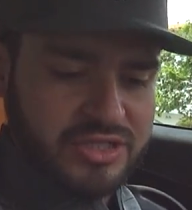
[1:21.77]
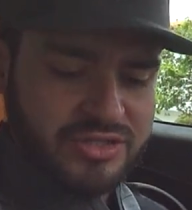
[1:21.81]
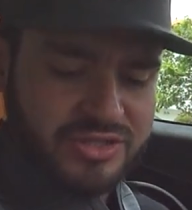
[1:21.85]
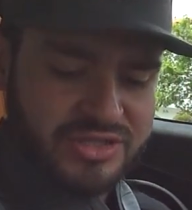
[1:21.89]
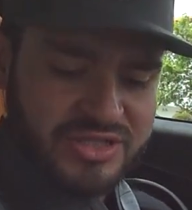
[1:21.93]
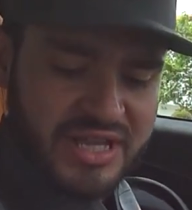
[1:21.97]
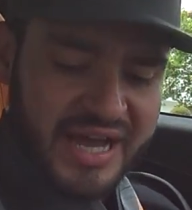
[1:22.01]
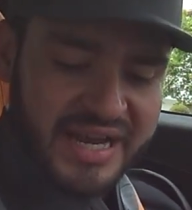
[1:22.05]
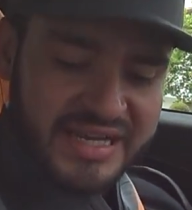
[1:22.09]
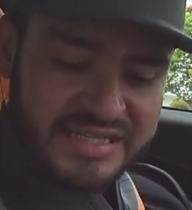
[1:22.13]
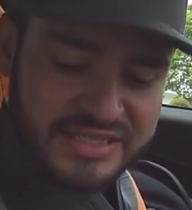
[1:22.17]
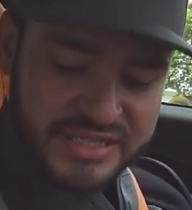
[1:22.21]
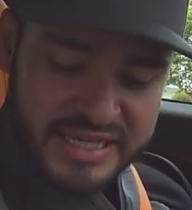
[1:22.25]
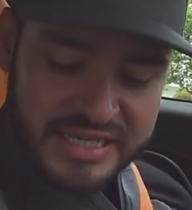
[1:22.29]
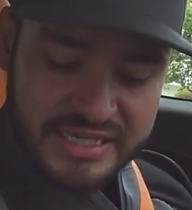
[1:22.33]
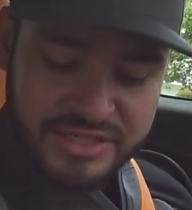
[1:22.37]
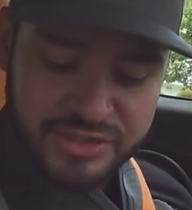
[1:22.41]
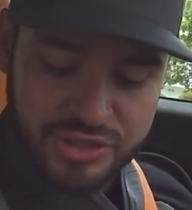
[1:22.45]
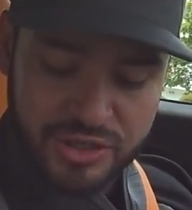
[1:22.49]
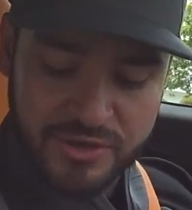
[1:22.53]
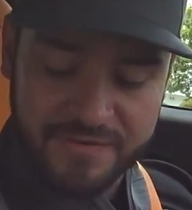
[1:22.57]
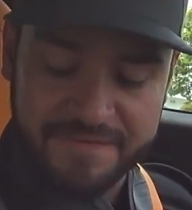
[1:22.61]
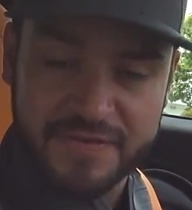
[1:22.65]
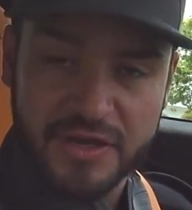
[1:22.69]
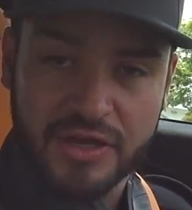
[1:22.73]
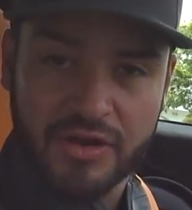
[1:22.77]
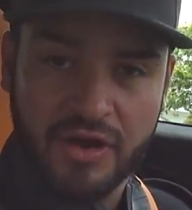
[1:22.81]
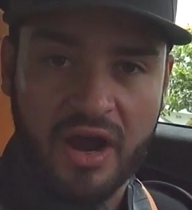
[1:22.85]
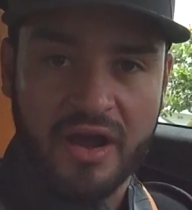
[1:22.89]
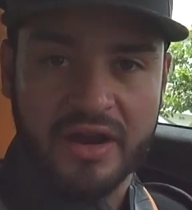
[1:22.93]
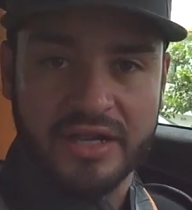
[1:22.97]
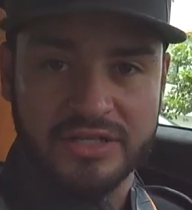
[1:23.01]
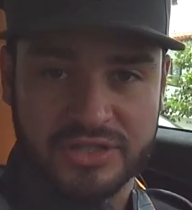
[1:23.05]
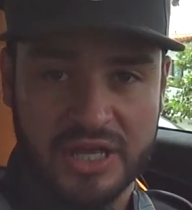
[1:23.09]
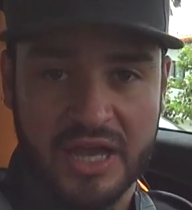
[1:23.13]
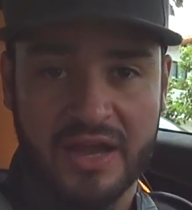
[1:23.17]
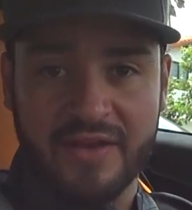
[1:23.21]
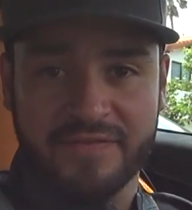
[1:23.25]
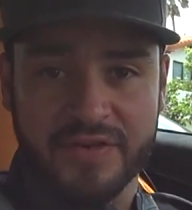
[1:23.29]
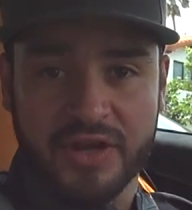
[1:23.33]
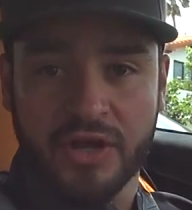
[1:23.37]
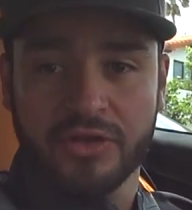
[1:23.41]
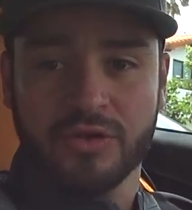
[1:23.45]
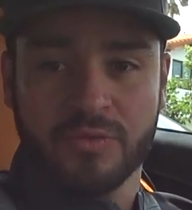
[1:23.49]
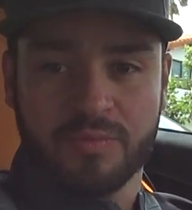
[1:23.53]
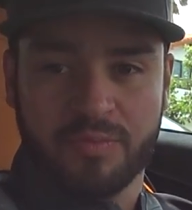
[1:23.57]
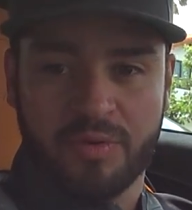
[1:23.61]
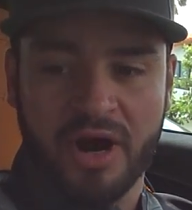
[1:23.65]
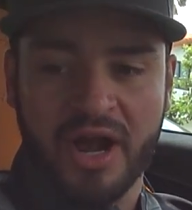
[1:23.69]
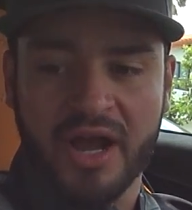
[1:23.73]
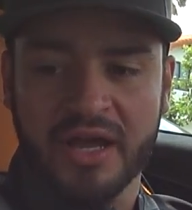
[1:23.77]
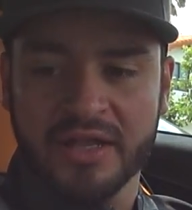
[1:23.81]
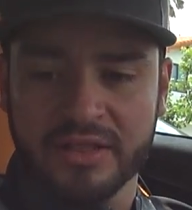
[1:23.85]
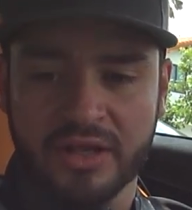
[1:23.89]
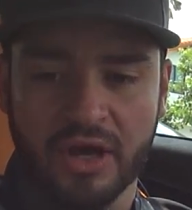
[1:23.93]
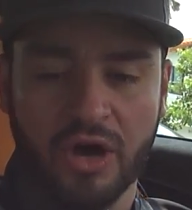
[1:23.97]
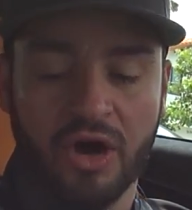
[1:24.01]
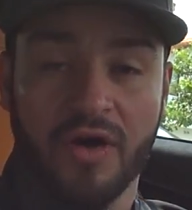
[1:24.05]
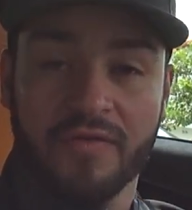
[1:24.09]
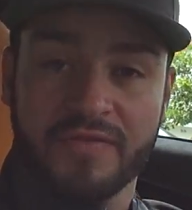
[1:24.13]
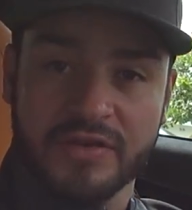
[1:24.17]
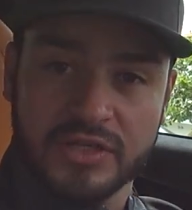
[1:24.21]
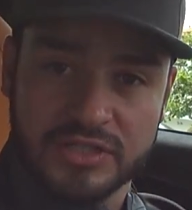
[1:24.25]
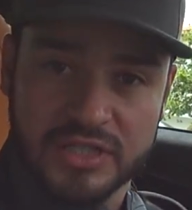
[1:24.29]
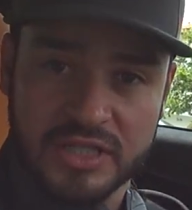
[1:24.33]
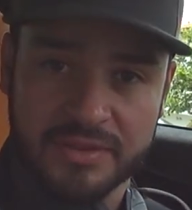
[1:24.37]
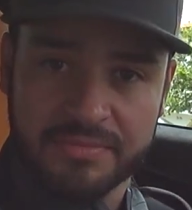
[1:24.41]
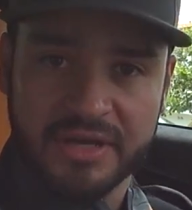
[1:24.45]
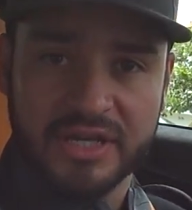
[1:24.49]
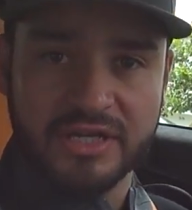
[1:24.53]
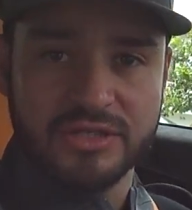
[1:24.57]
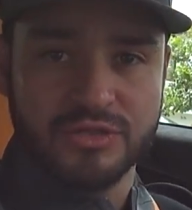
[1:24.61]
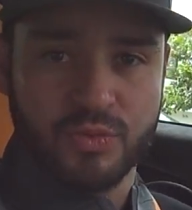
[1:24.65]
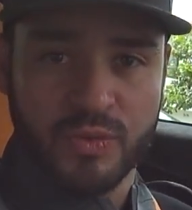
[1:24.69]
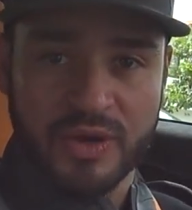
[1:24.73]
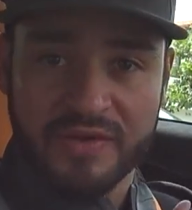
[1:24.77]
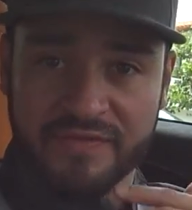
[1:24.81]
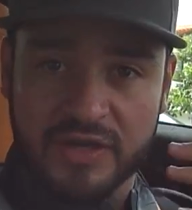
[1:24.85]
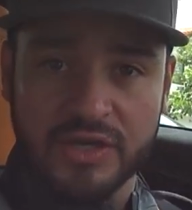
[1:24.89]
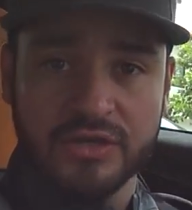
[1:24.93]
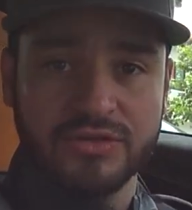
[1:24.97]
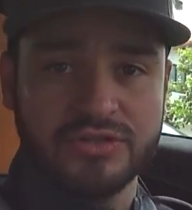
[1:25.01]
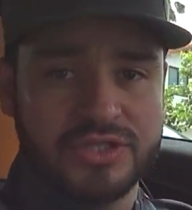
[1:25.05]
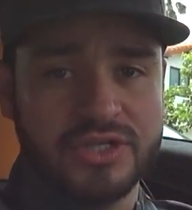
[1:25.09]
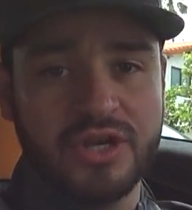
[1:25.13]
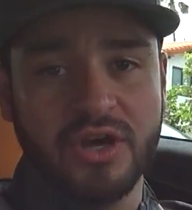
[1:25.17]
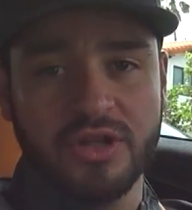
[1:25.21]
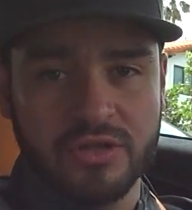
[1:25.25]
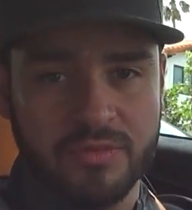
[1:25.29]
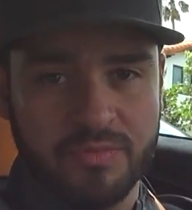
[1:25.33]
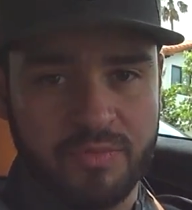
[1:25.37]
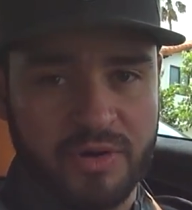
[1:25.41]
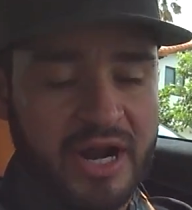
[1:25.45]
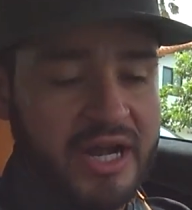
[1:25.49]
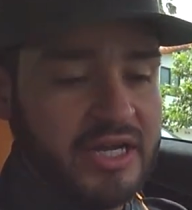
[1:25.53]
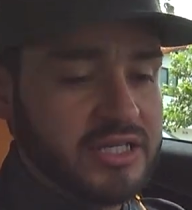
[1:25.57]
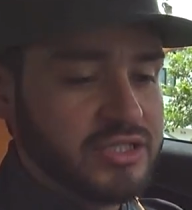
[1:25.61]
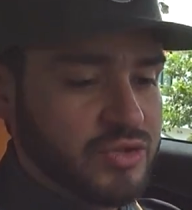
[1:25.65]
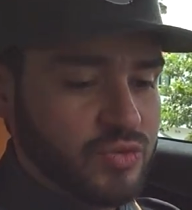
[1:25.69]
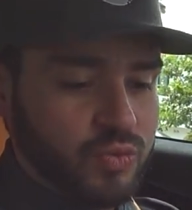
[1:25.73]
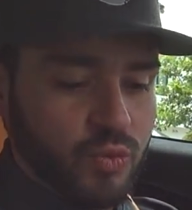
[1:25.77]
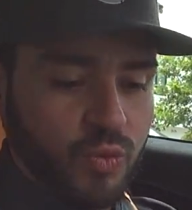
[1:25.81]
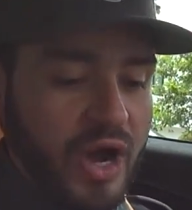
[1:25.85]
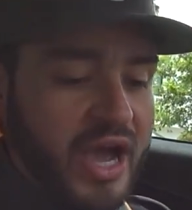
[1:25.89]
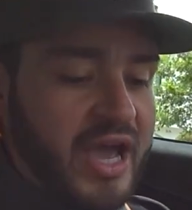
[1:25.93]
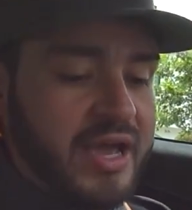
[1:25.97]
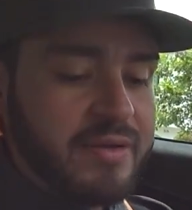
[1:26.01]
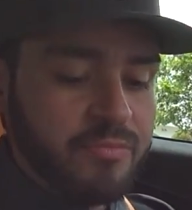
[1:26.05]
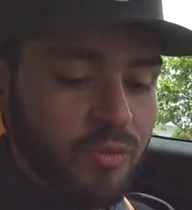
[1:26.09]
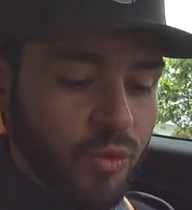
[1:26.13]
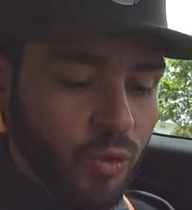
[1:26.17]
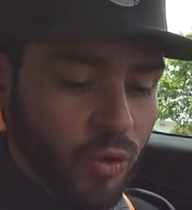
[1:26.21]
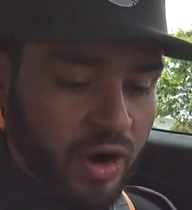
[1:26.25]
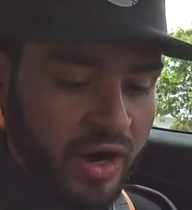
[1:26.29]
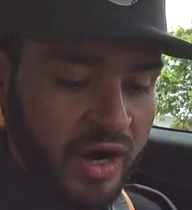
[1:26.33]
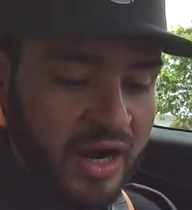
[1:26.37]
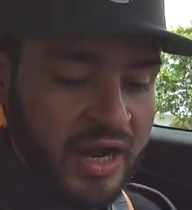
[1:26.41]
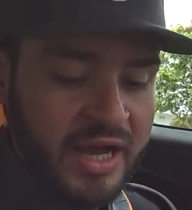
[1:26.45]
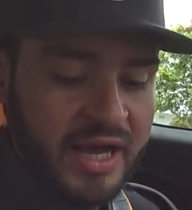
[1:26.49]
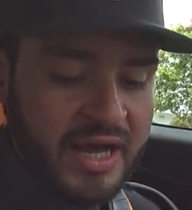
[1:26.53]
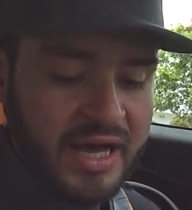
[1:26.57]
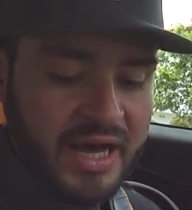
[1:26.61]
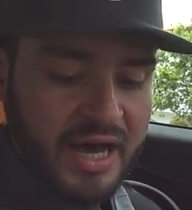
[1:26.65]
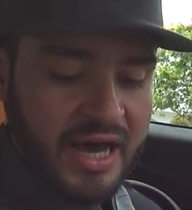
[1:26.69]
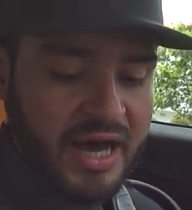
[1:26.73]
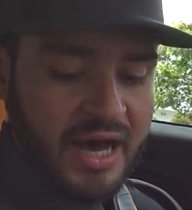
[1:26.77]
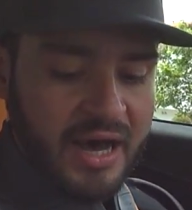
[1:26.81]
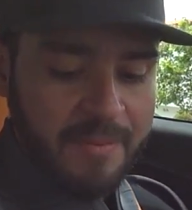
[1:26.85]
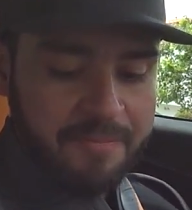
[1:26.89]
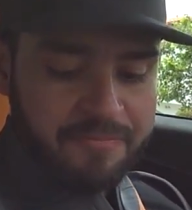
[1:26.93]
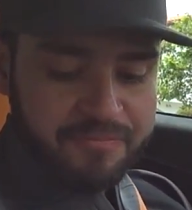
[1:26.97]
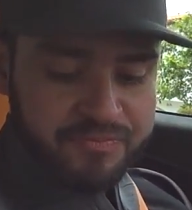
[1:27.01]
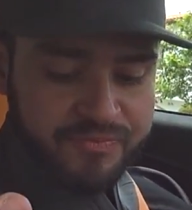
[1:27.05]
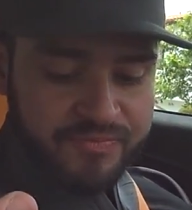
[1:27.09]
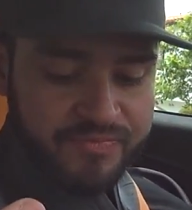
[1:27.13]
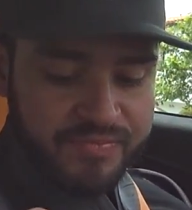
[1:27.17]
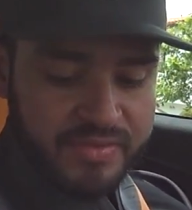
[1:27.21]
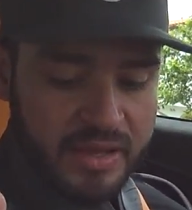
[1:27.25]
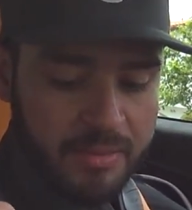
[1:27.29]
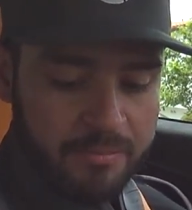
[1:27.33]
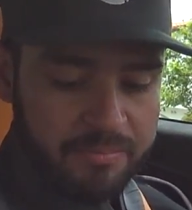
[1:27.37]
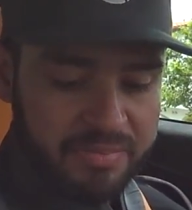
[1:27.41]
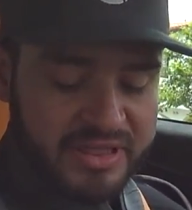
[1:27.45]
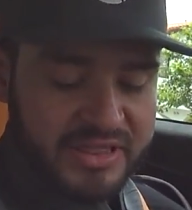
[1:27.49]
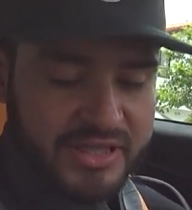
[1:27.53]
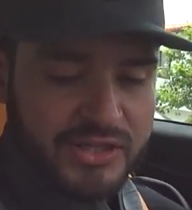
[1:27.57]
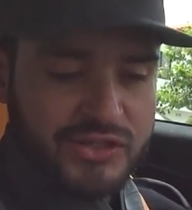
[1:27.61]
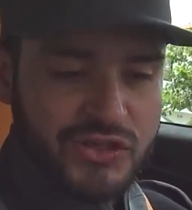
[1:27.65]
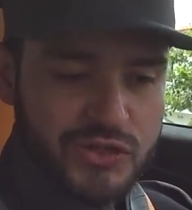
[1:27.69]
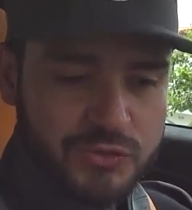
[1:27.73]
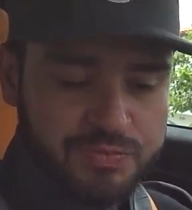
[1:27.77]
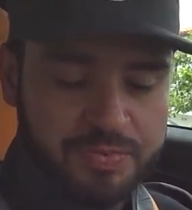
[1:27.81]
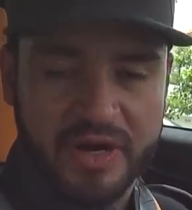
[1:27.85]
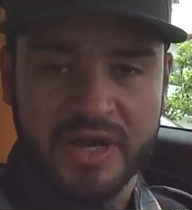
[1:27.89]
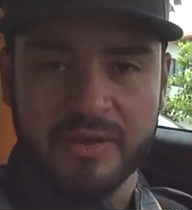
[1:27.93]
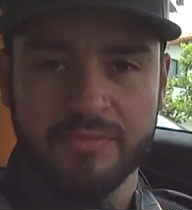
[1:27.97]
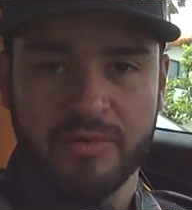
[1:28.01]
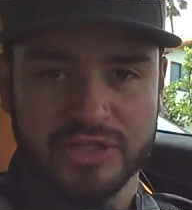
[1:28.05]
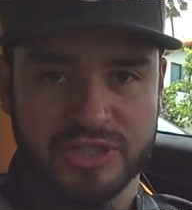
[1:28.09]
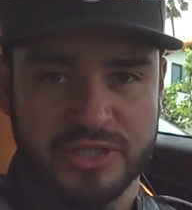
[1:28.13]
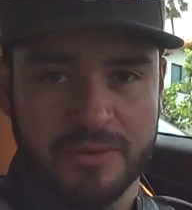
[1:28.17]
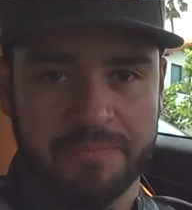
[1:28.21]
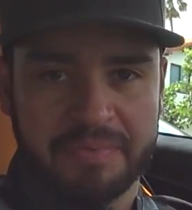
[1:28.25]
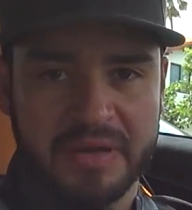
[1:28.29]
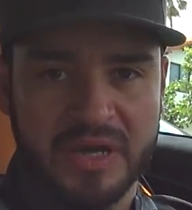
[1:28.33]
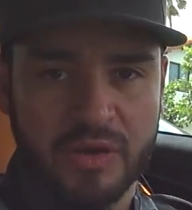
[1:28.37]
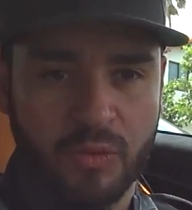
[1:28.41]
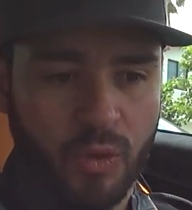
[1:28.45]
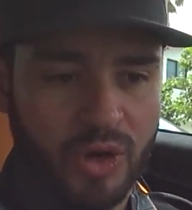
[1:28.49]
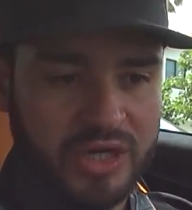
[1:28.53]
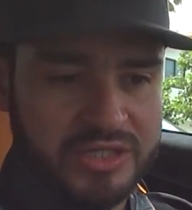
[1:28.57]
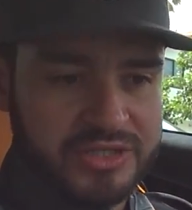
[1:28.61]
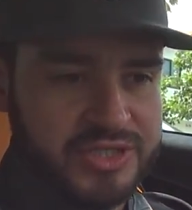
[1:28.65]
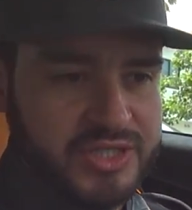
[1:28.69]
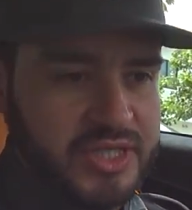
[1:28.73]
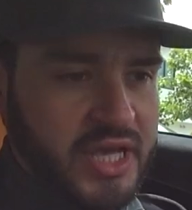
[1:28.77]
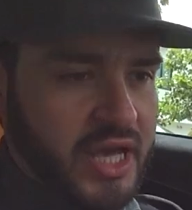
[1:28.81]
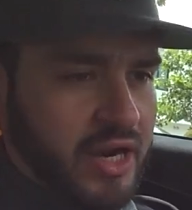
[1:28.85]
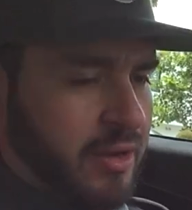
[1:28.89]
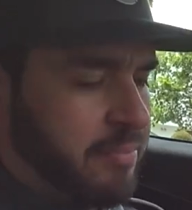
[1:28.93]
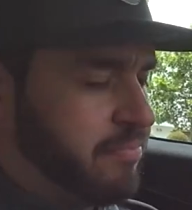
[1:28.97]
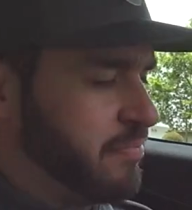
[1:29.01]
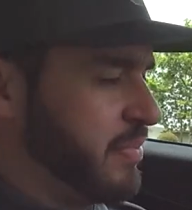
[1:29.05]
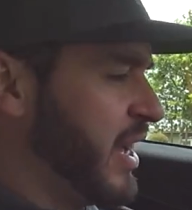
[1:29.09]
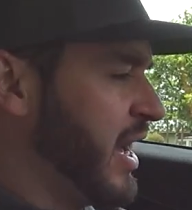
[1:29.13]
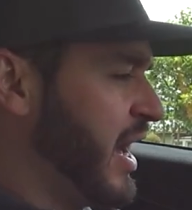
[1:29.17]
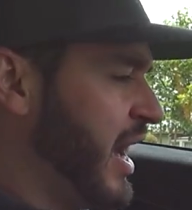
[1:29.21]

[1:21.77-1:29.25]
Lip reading: It's not as easy to figure out as every other brand, obviously, because we've used the other brands way more. But this is pretty much a P1 setup.